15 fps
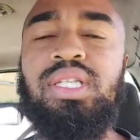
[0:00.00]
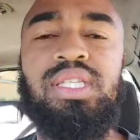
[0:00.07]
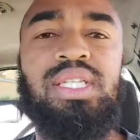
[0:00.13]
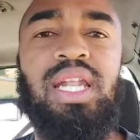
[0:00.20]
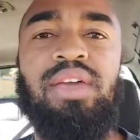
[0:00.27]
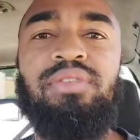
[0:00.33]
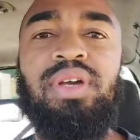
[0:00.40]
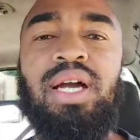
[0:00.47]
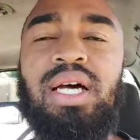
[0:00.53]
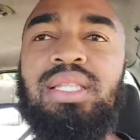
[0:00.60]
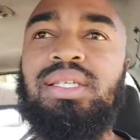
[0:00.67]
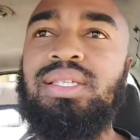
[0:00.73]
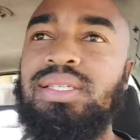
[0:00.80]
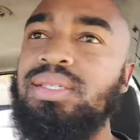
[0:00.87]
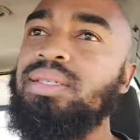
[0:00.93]
enslaving
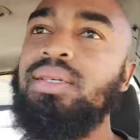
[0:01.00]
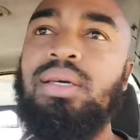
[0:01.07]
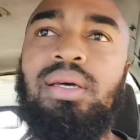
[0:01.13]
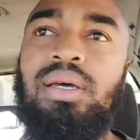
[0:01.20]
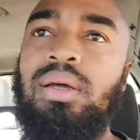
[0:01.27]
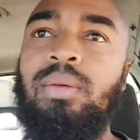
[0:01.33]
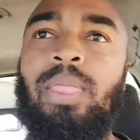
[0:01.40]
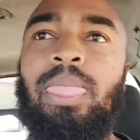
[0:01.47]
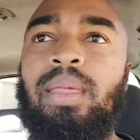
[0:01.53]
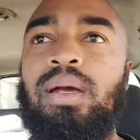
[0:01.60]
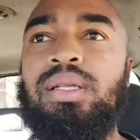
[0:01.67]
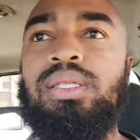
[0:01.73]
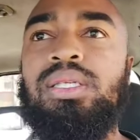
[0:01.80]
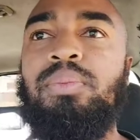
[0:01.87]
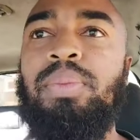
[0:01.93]
others.
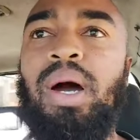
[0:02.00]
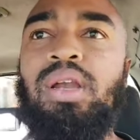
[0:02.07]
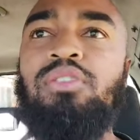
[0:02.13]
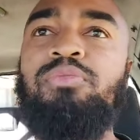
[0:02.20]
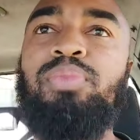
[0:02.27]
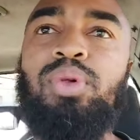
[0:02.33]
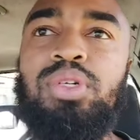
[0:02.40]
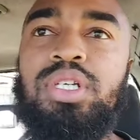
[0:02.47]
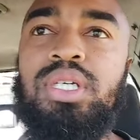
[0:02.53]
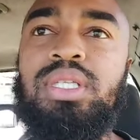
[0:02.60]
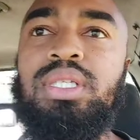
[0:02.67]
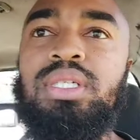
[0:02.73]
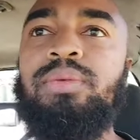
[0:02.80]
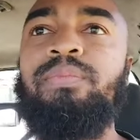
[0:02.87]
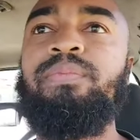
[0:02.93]
It's a pile of bullshit.